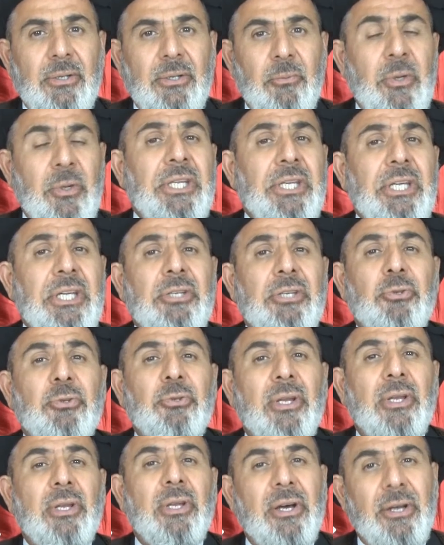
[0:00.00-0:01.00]
We need to
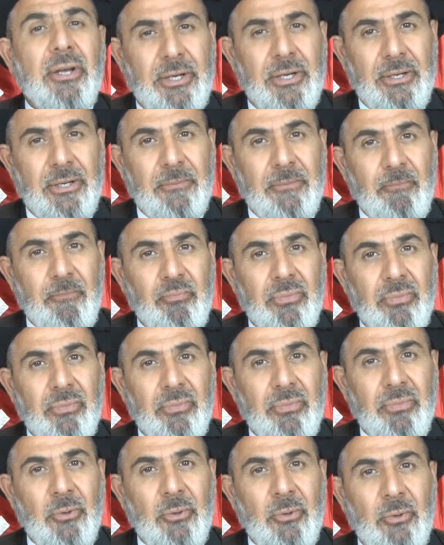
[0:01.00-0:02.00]
learn.
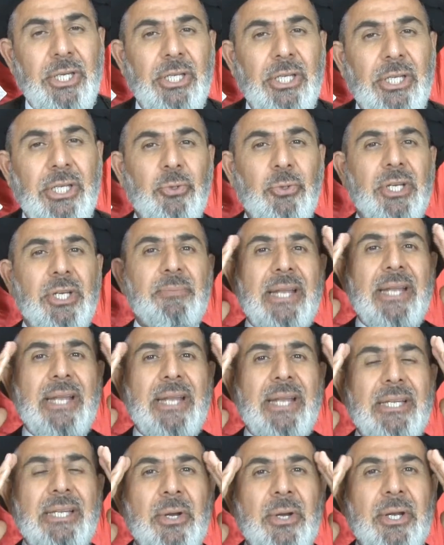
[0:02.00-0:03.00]
We need to expand
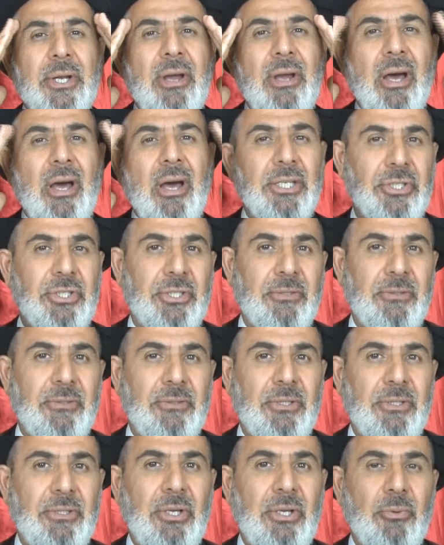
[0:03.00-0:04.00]
our knowledge.
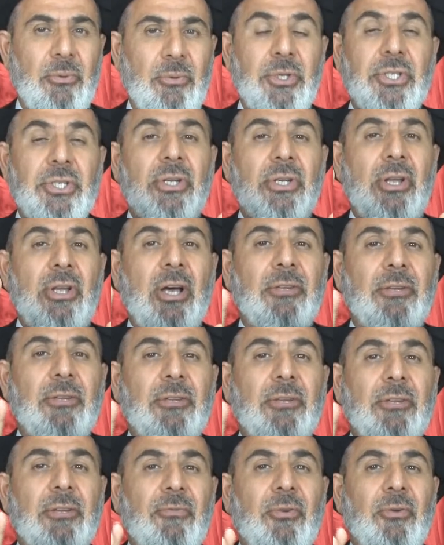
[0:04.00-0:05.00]
We should not
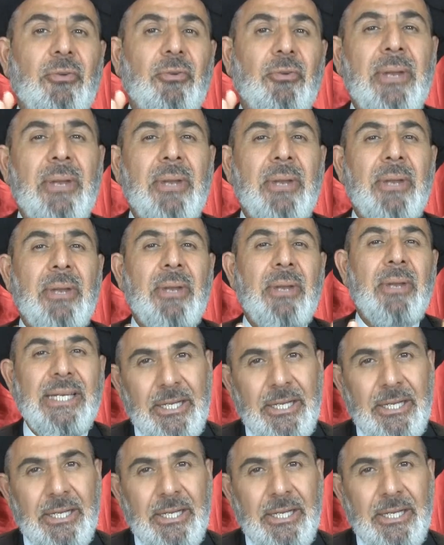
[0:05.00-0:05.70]
follow blindly.